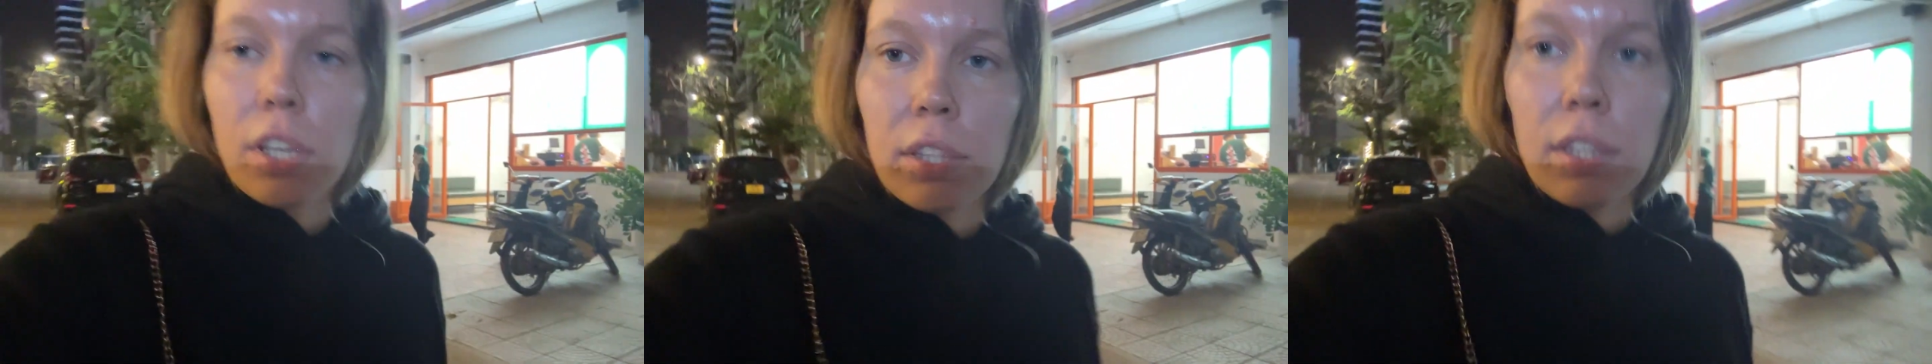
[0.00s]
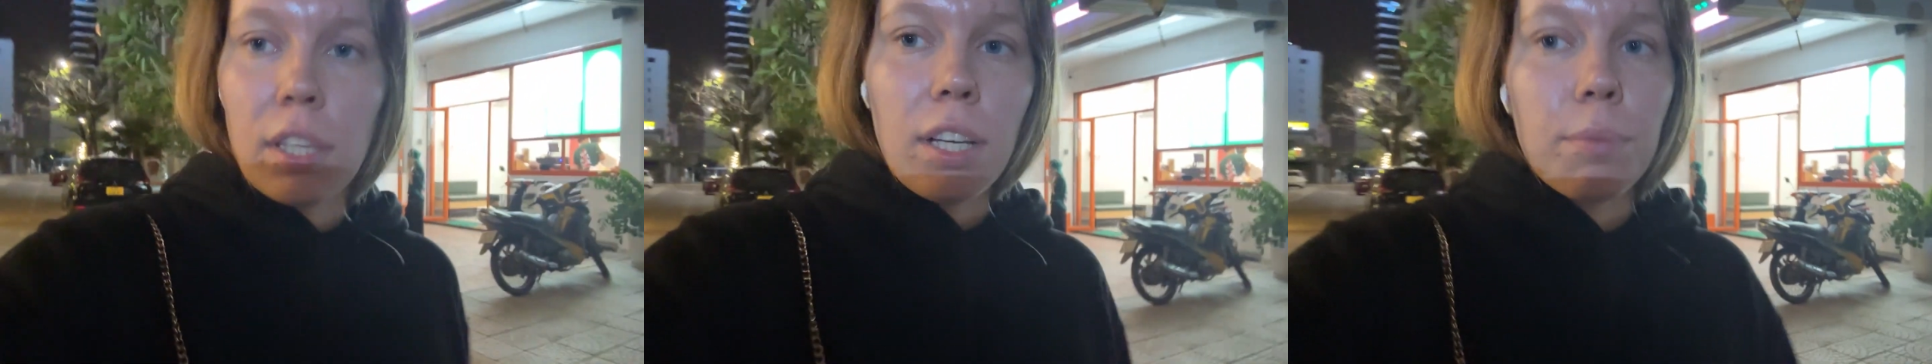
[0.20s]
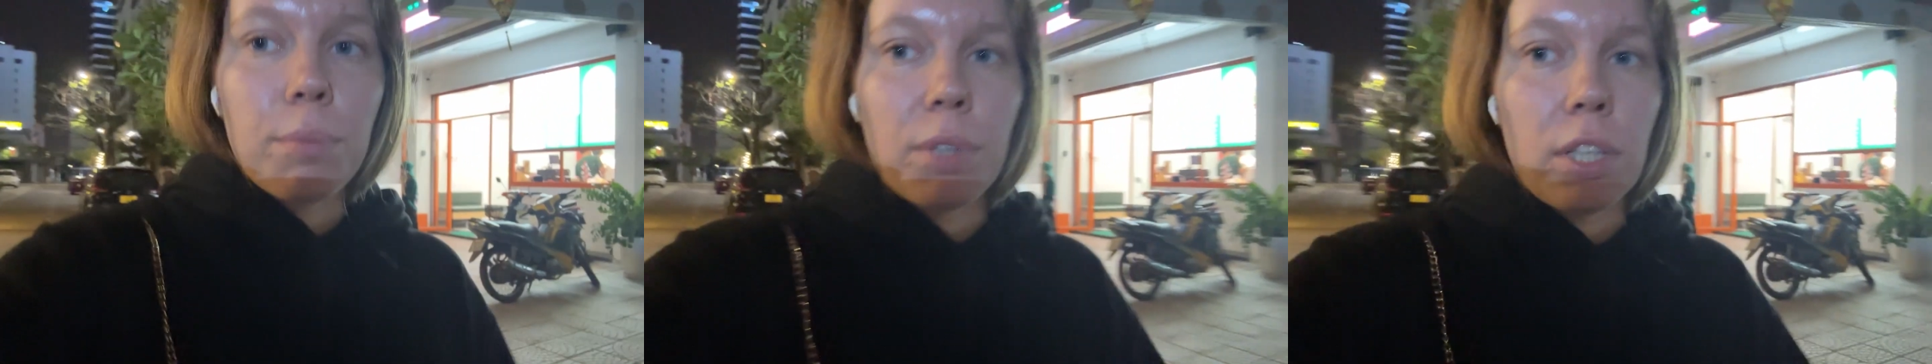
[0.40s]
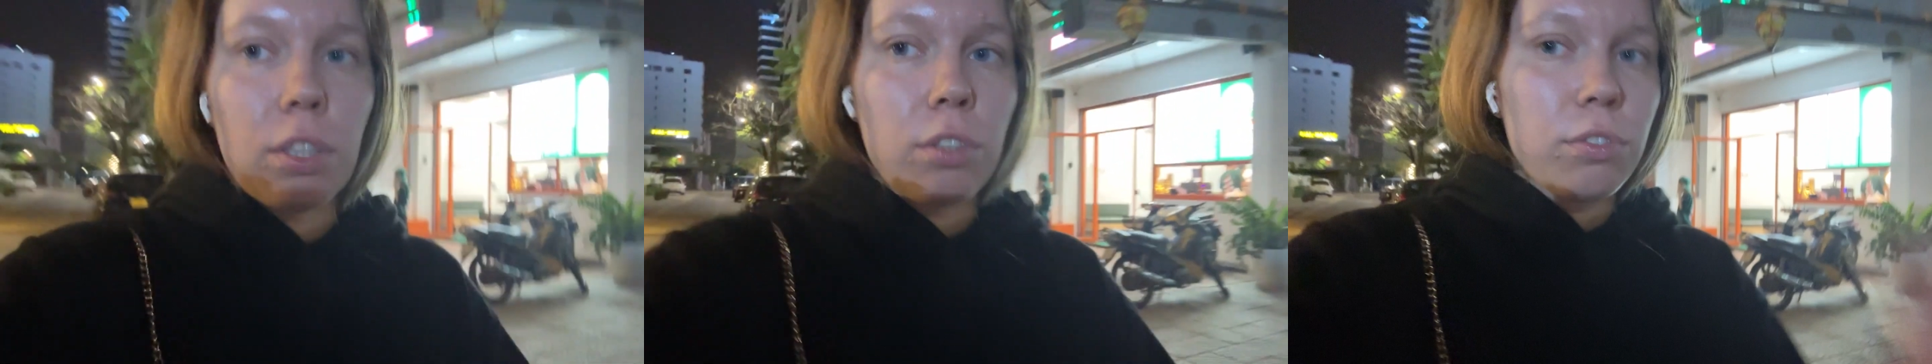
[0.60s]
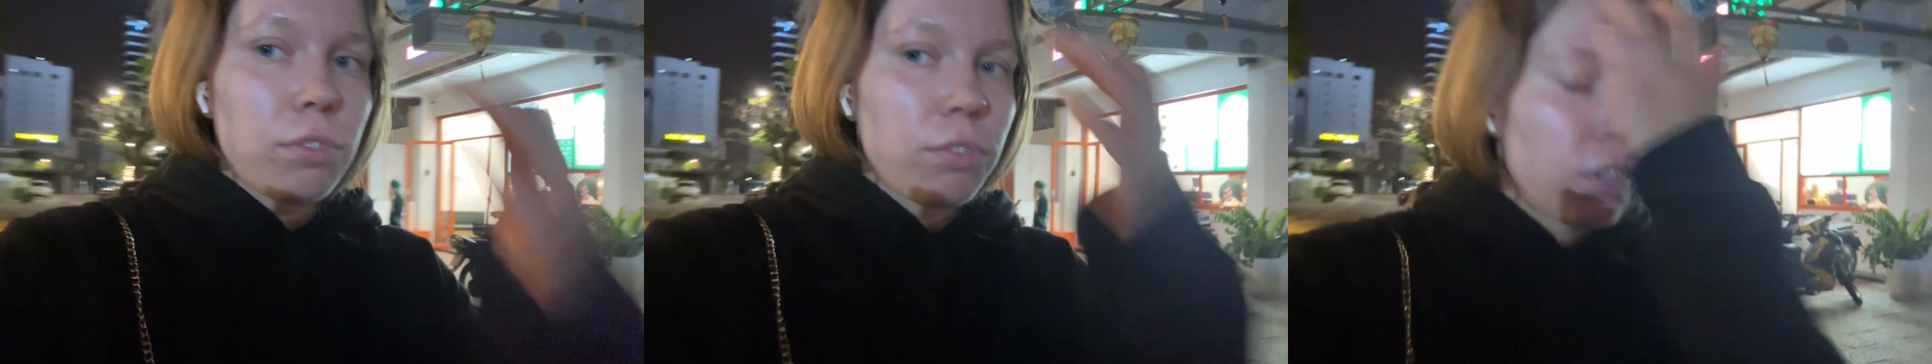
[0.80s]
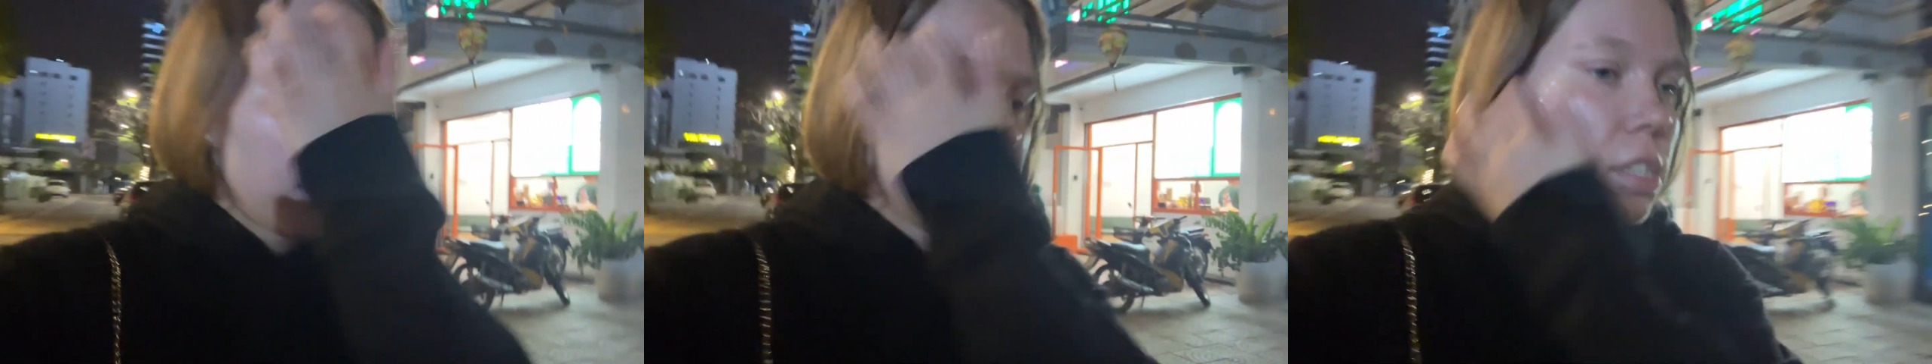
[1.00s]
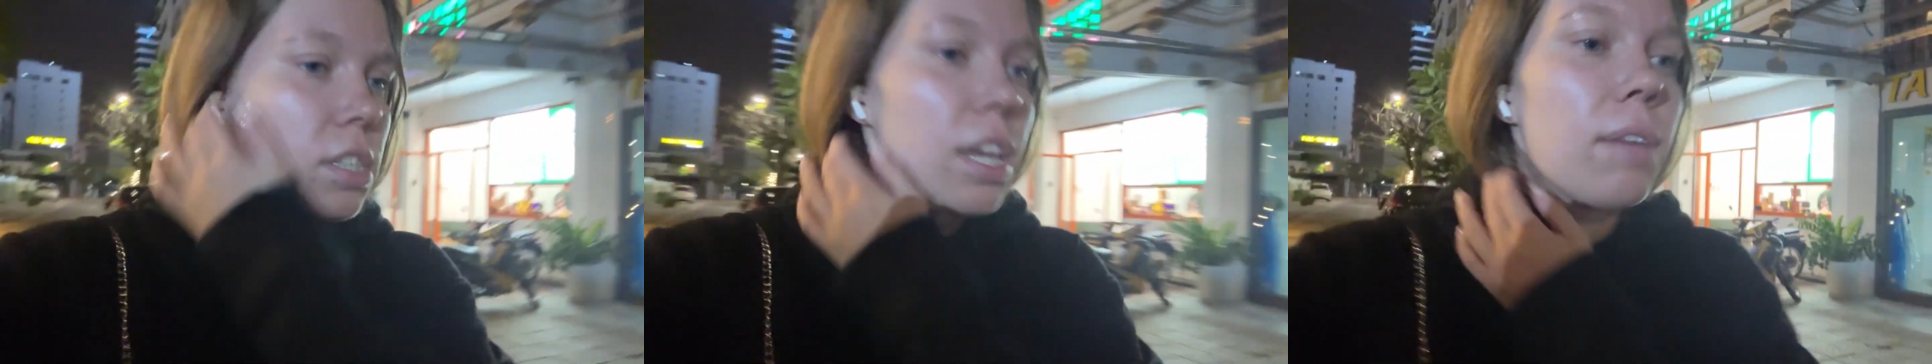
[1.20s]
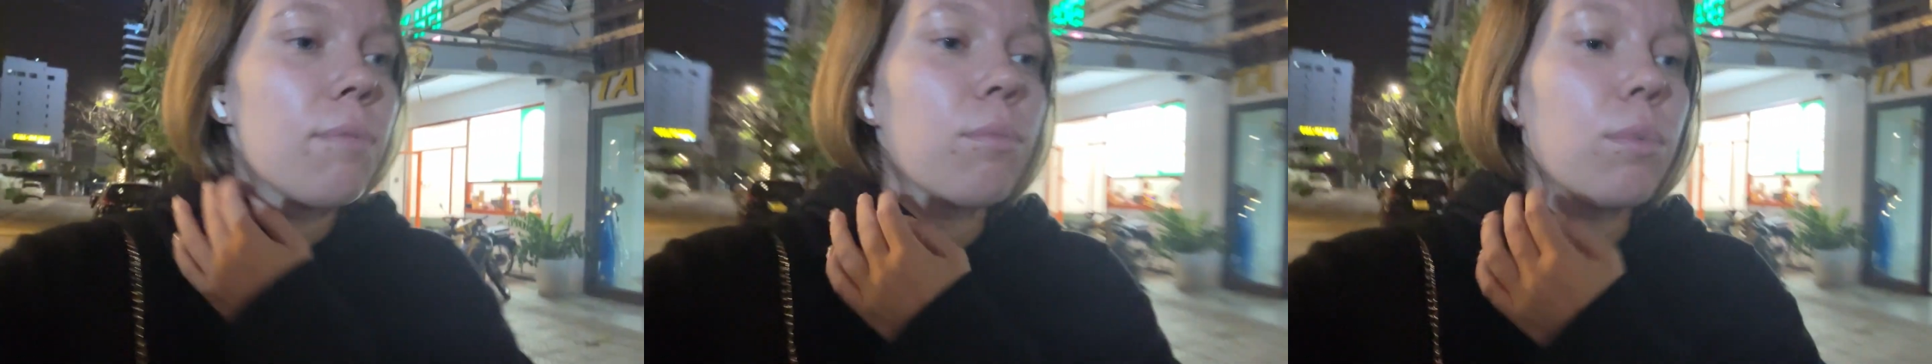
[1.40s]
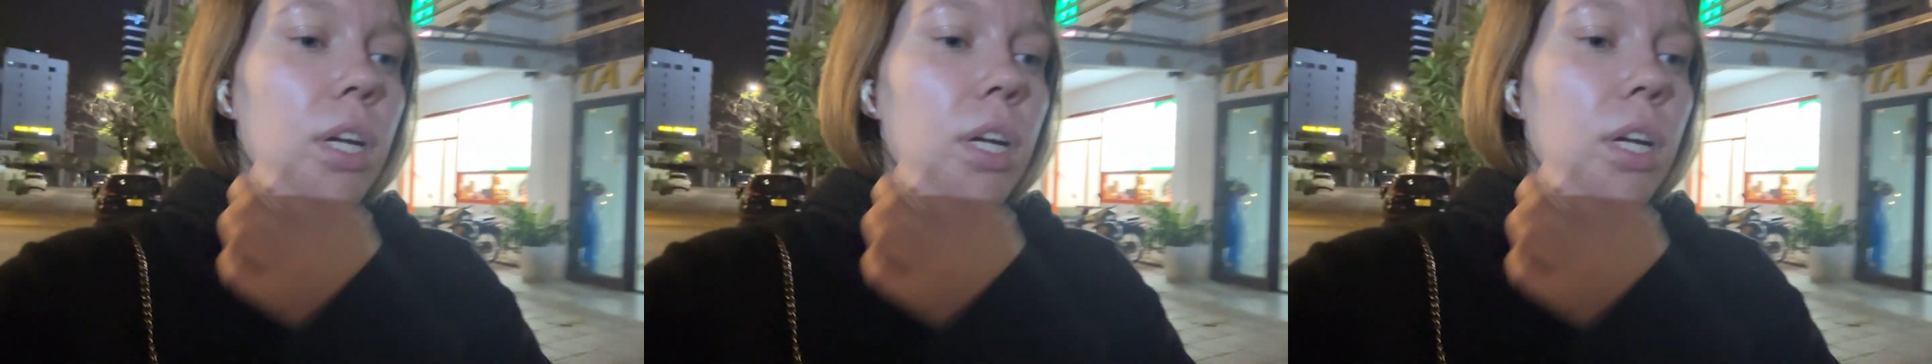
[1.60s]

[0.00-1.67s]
I think I'm gonna go for the same